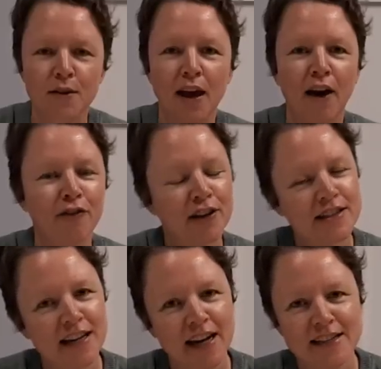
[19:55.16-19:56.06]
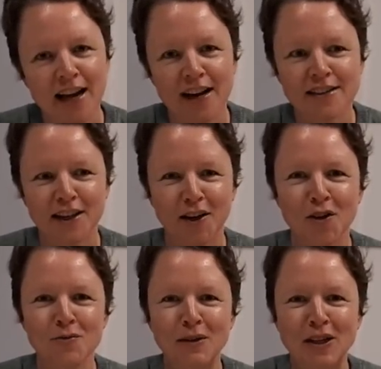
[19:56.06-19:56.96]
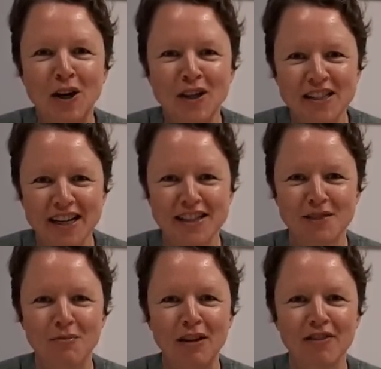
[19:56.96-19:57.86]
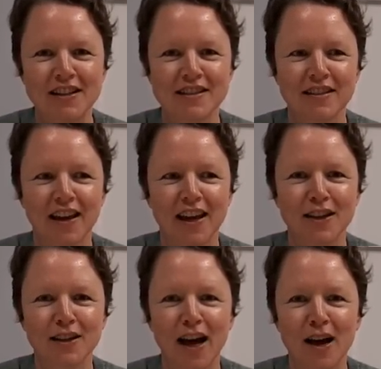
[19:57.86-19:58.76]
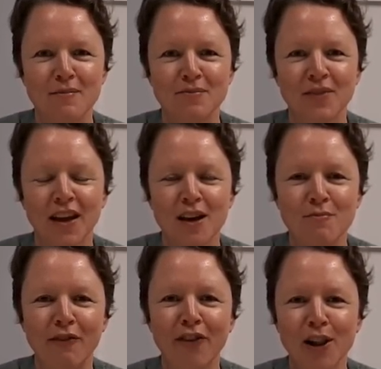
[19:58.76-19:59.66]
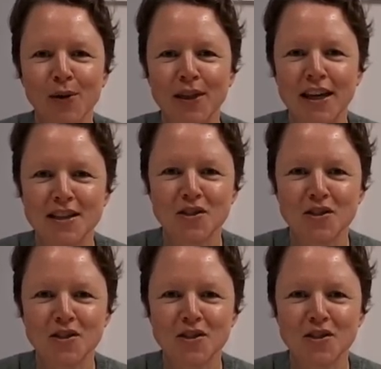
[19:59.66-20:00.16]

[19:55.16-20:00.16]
our friends in Antarctica who've been contacting me recently and been following their